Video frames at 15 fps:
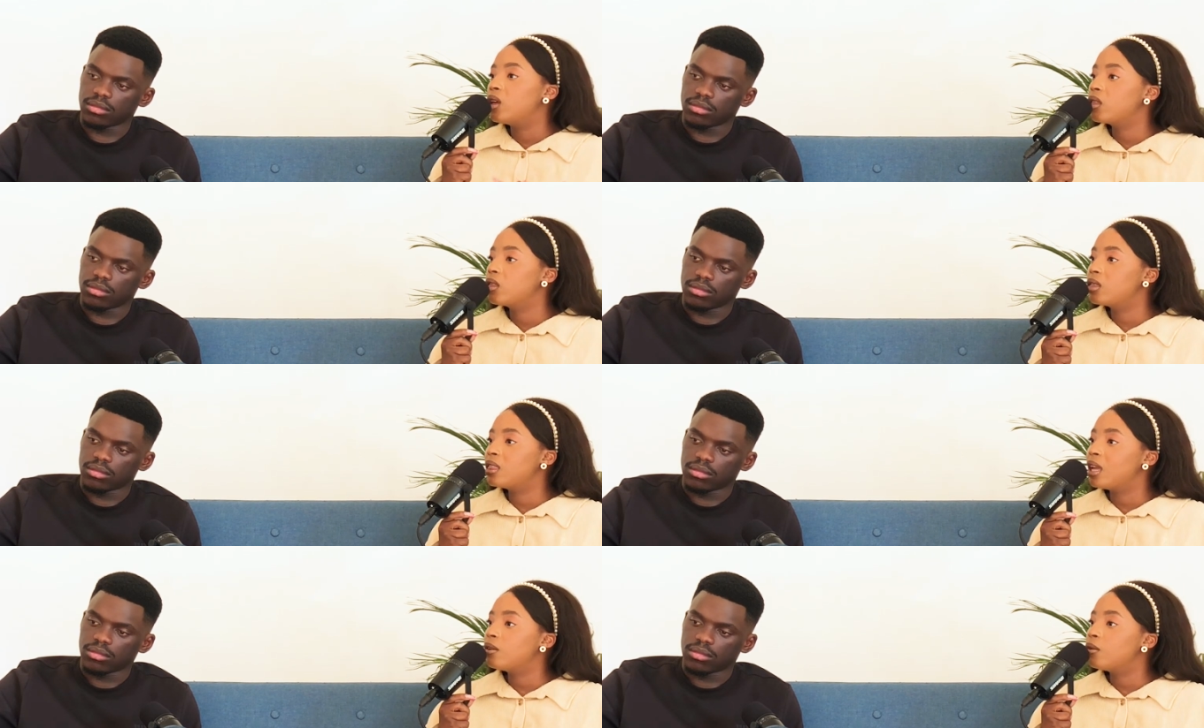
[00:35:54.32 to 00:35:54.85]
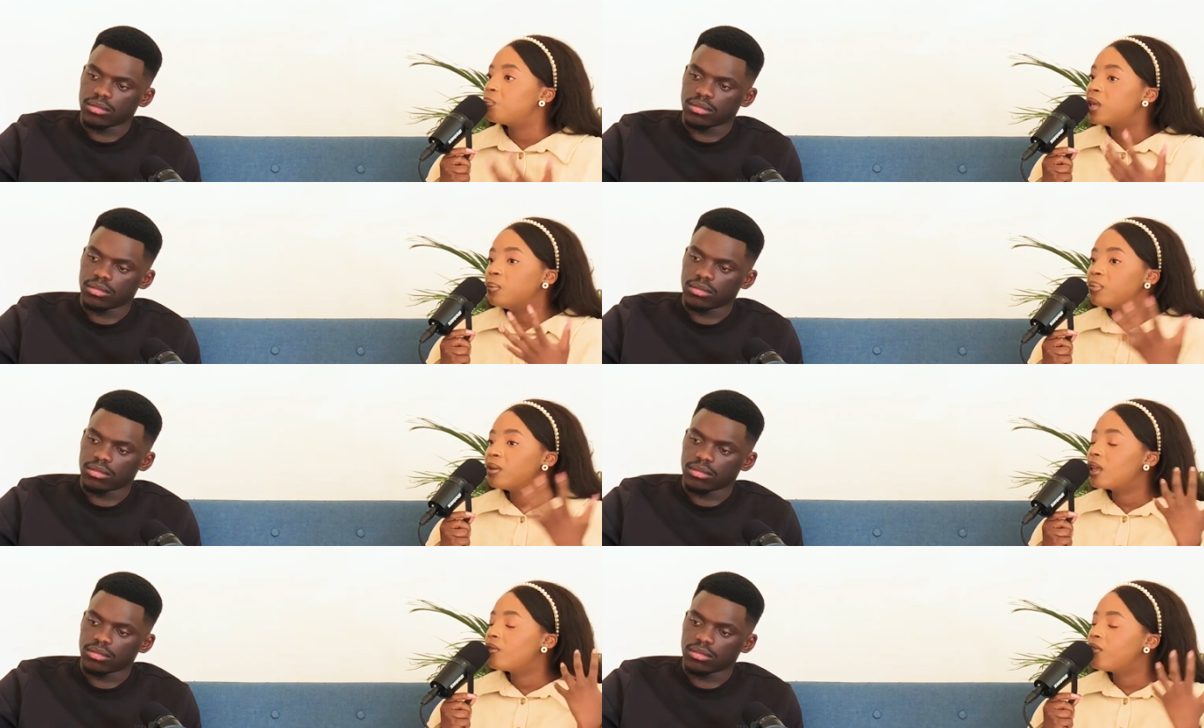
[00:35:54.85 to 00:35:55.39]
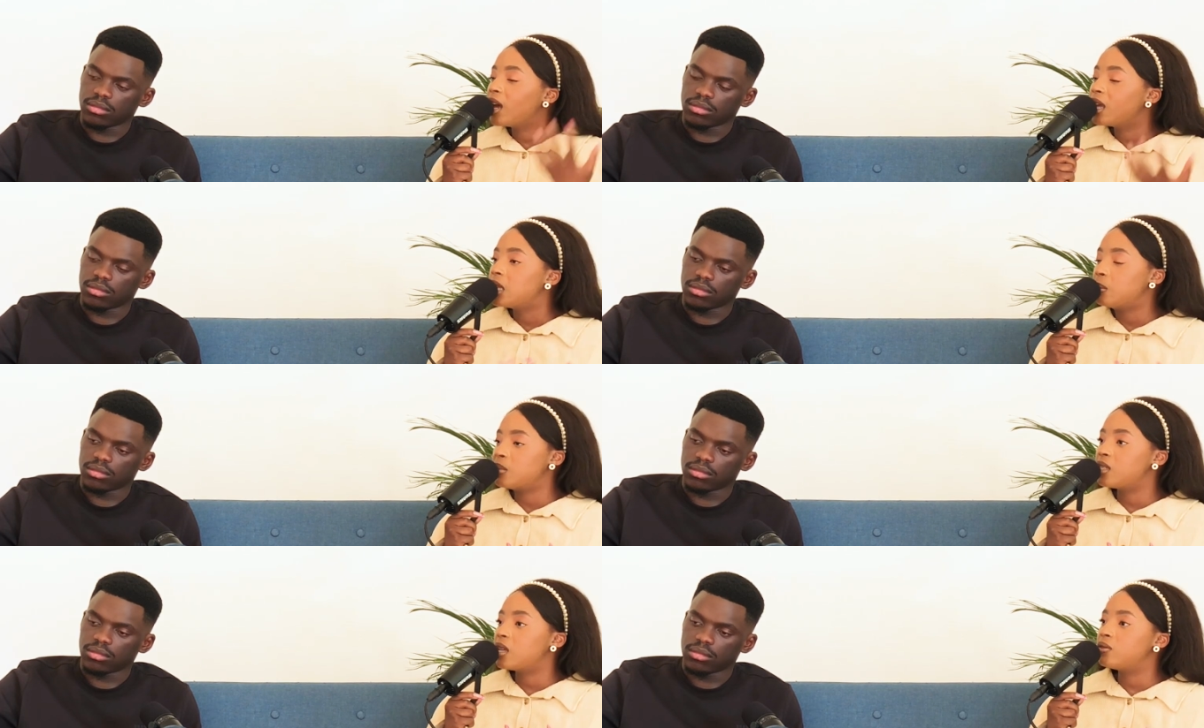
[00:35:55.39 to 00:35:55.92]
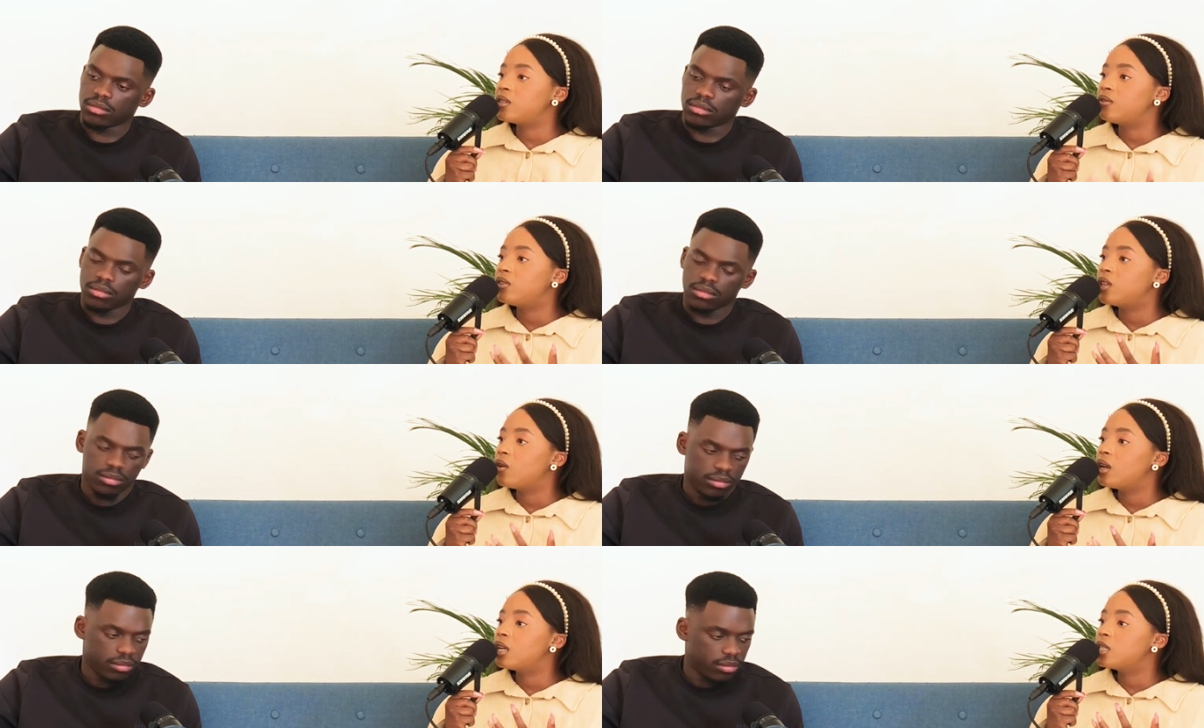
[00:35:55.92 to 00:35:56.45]
Speaker 1: with, that people that find themselves, if
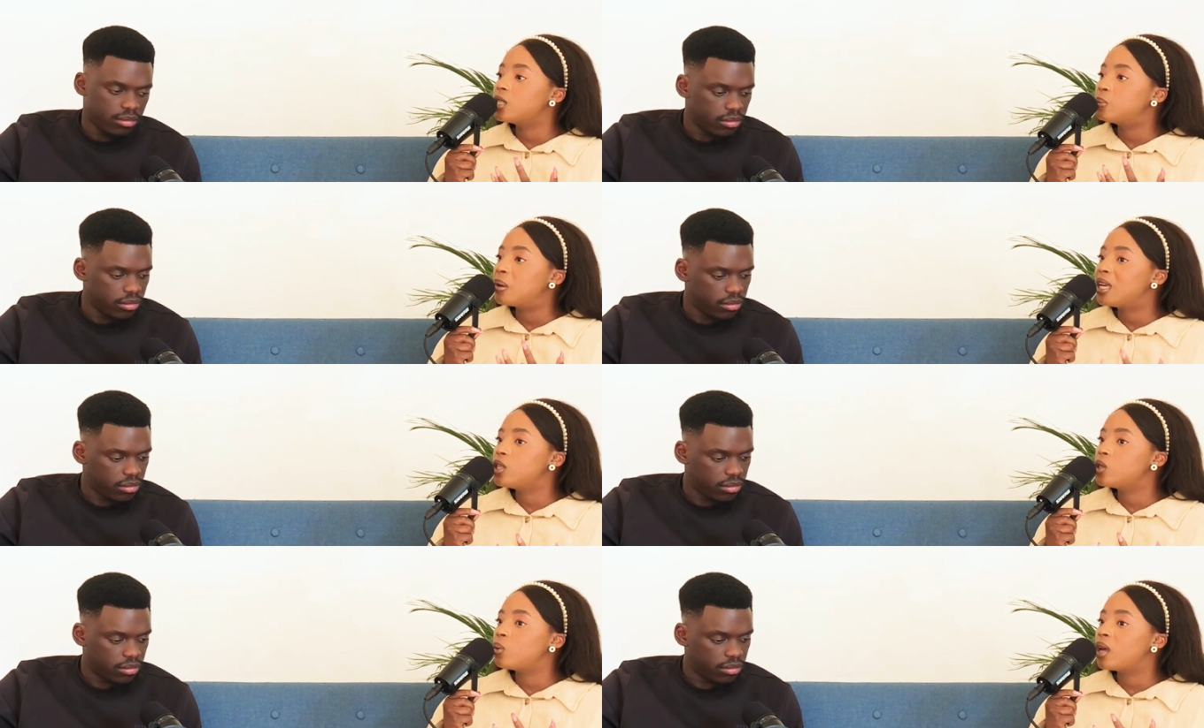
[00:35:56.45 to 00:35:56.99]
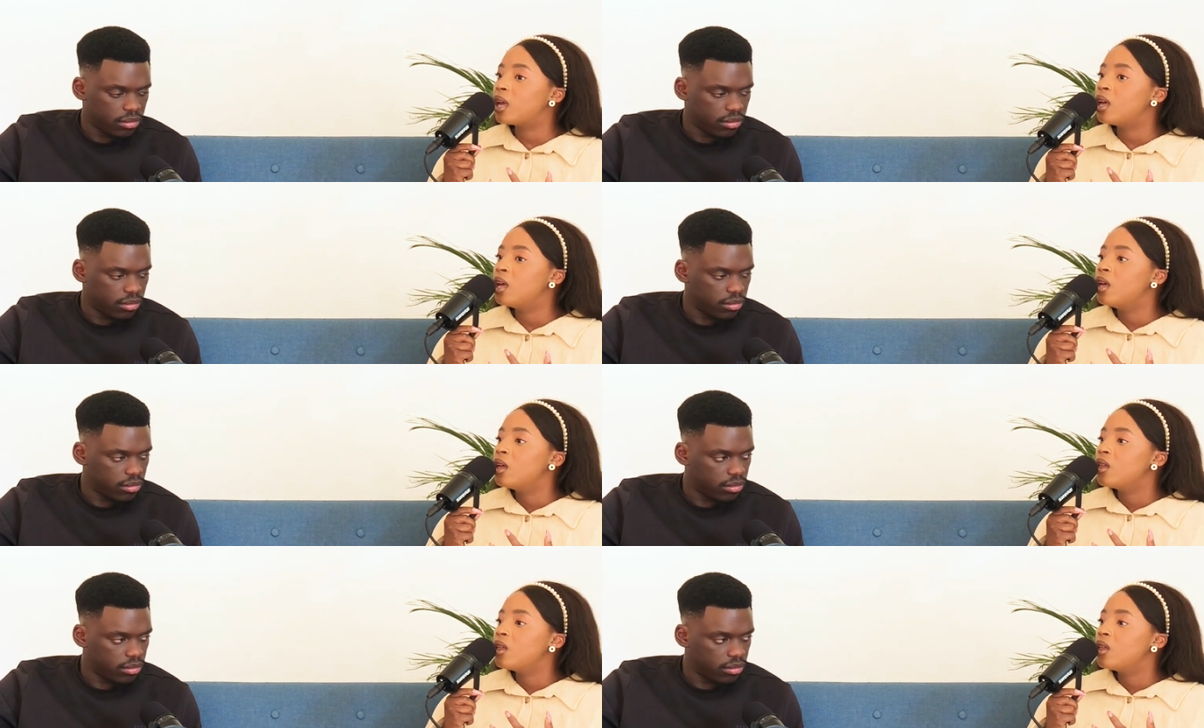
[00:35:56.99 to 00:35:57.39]
they're in a space where